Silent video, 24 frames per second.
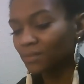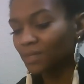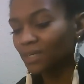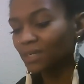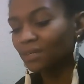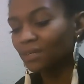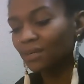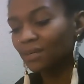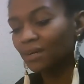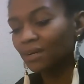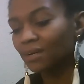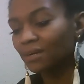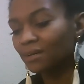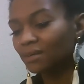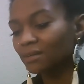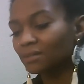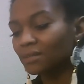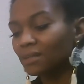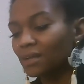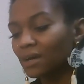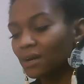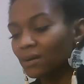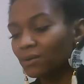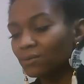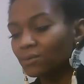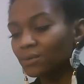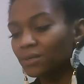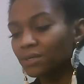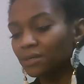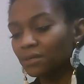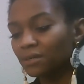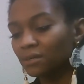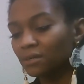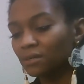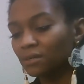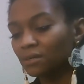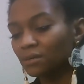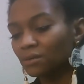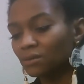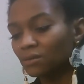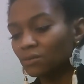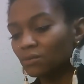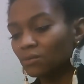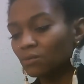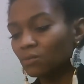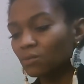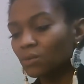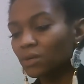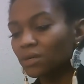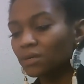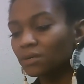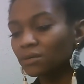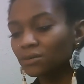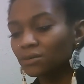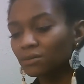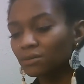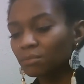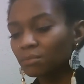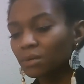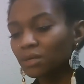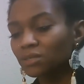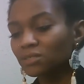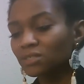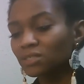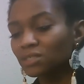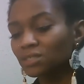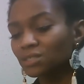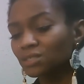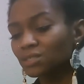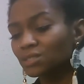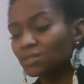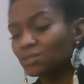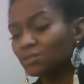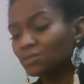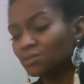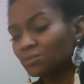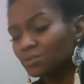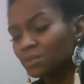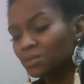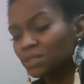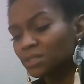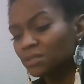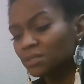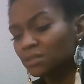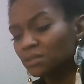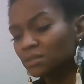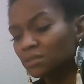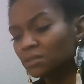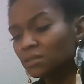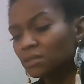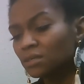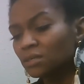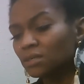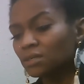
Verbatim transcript: and not allowing what another person is doing